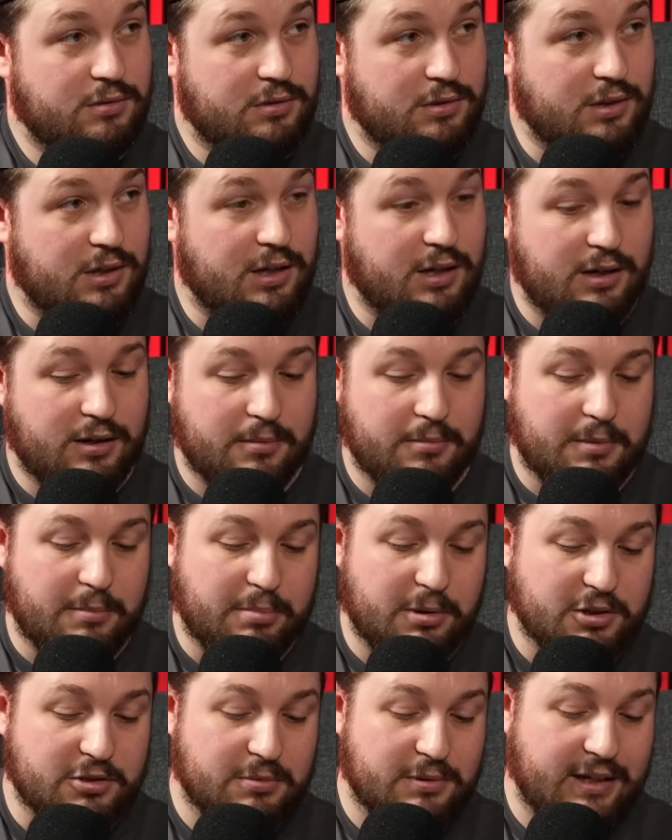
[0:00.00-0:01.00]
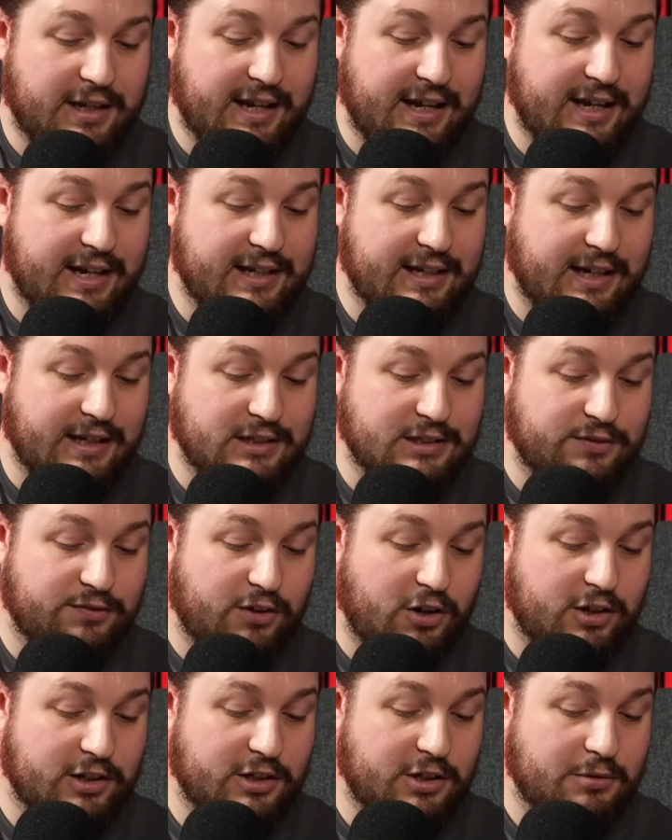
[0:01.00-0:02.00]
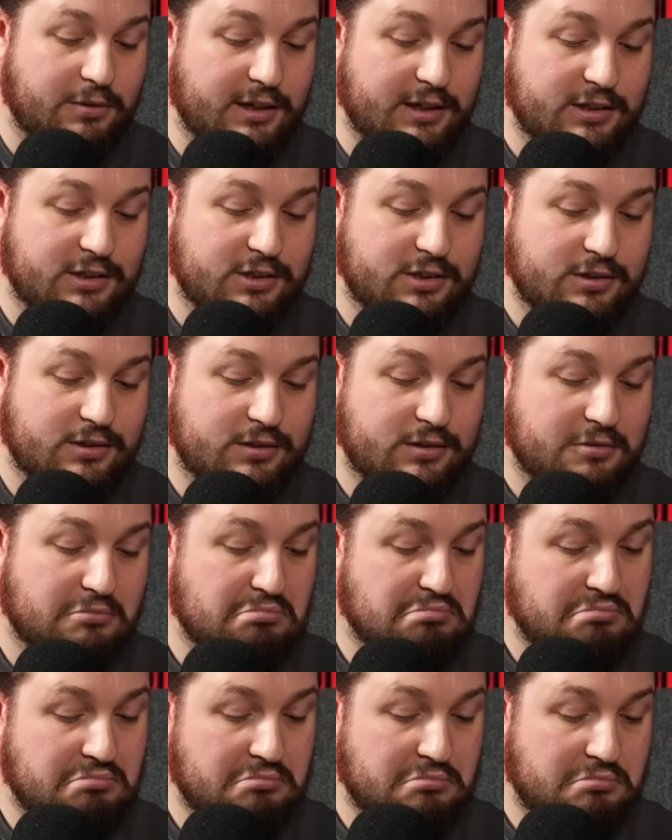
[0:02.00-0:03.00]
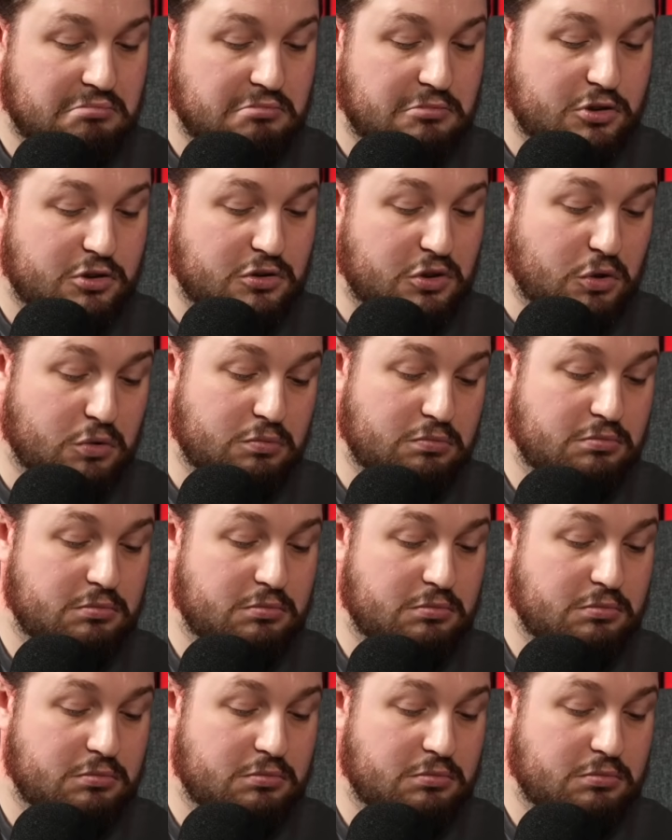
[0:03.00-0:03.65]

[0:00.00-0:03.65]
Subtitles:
and +1 to hit against fly units. Which is cool.